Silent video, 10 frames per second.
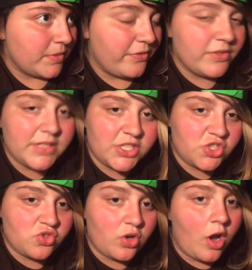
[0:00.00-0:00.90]
it feels like
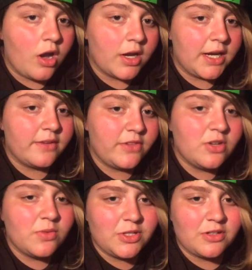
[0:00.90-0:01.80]
straw kind of you
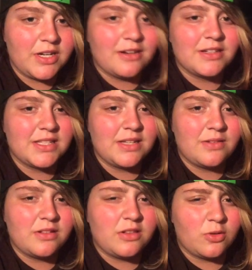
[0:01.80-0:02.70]
know when your hair gets like
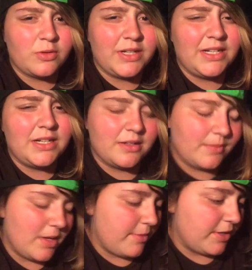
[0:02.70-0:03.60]
chlorine in
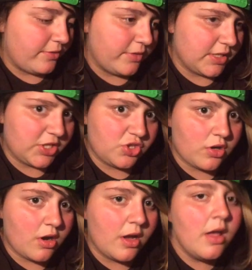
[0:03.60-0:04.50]
it maybe it feels like
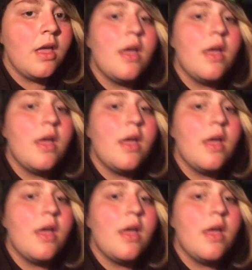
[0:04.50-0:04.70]
straw